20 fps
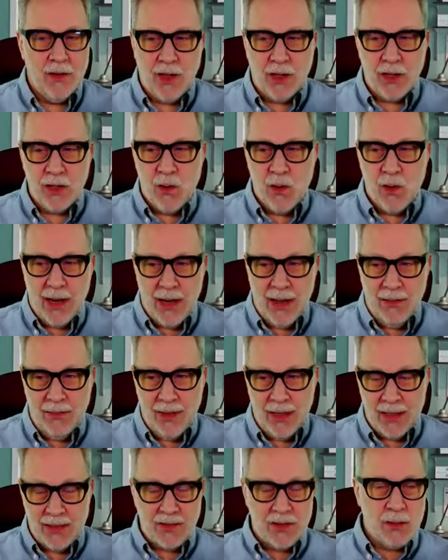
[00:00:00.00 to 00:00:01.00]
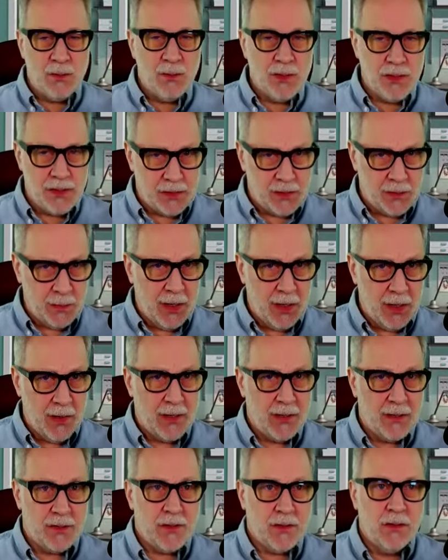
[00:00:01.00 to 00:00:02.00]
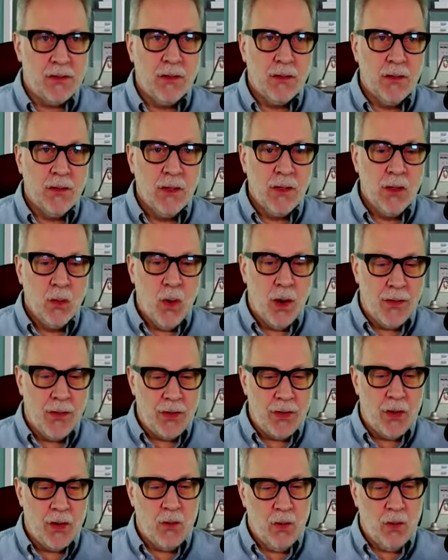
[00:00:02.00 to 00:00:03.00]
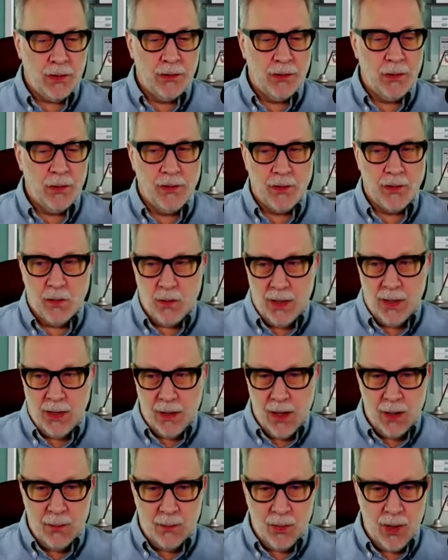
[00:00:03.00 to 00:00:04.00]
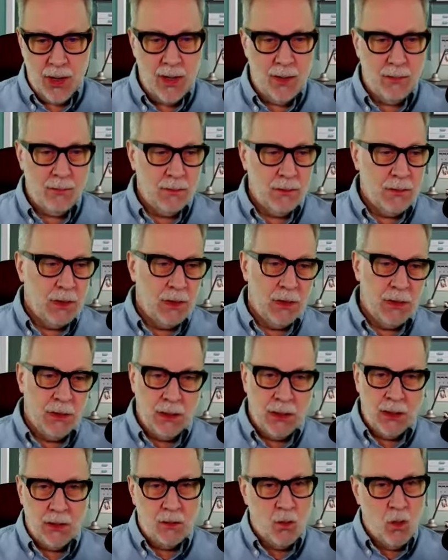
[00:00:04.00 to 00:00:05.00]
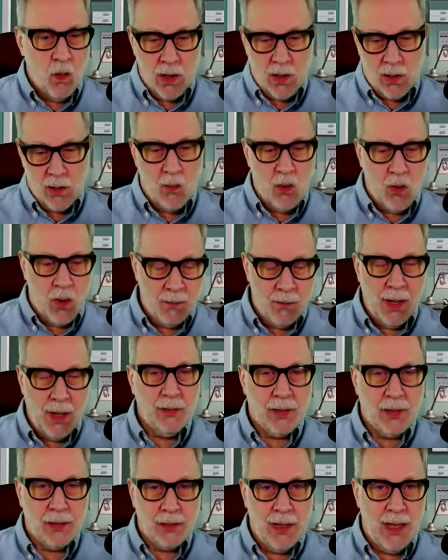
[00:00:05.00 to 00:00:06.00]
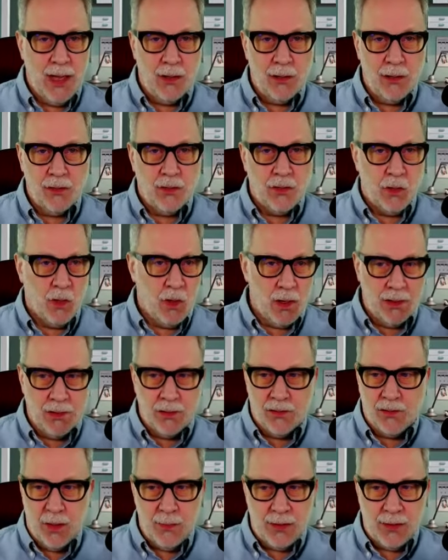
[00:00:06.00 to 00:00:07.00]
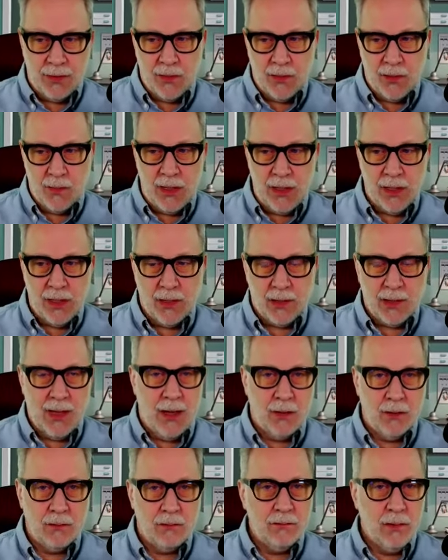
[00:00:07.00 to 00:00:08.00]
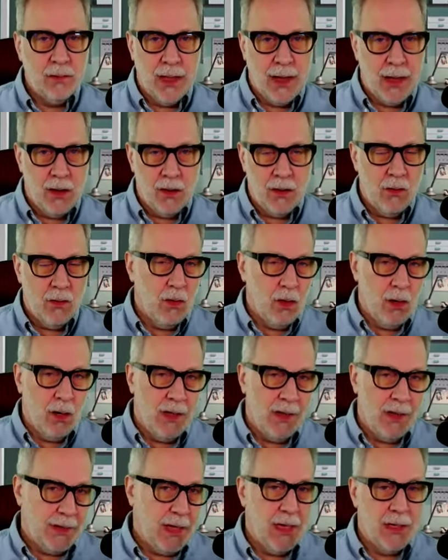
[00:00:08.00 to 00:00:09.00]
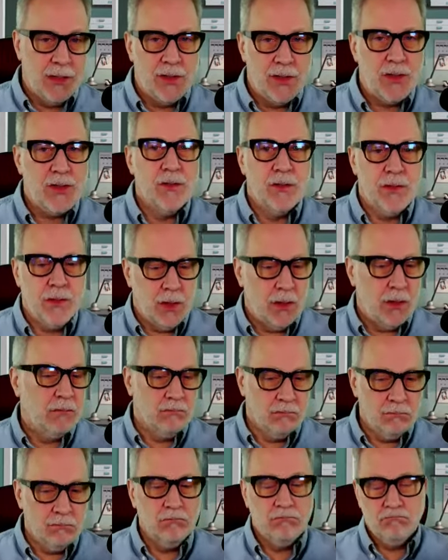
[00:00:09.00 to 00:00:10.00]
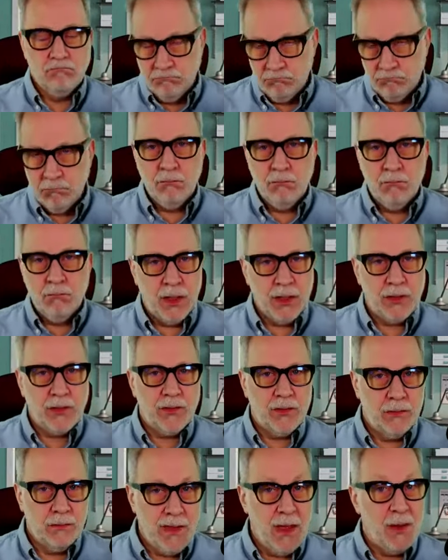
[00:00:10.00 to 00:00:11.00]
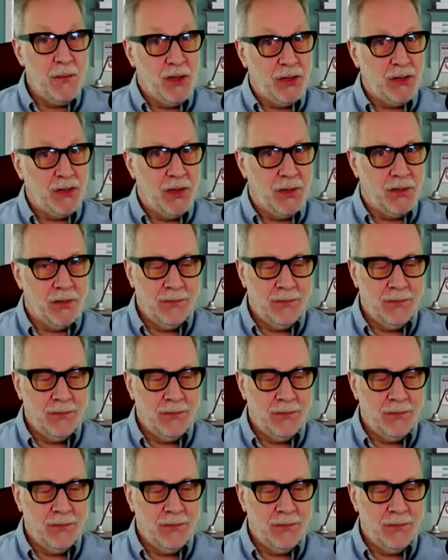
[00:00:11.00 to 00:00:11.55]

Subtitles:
you want to have that seamless experience, whether your workloads are running on-prem, in one or more public clouds, or in some intermediate cloud layer, or on the edge. So that makes sense.